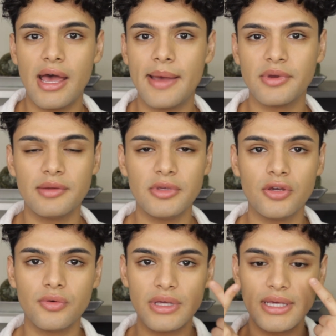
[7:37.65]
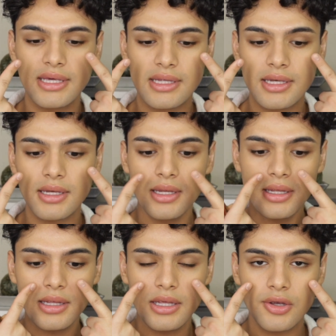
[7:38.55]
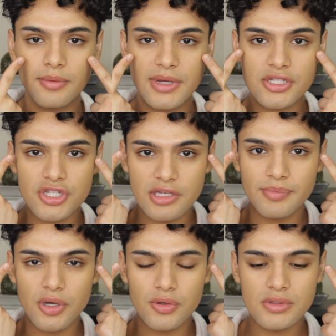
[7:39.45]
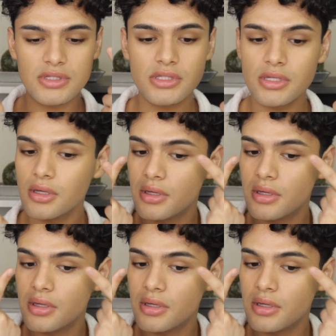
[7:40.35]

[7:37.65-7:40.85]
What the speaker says: I'm gonna be going in here on my cheekbones,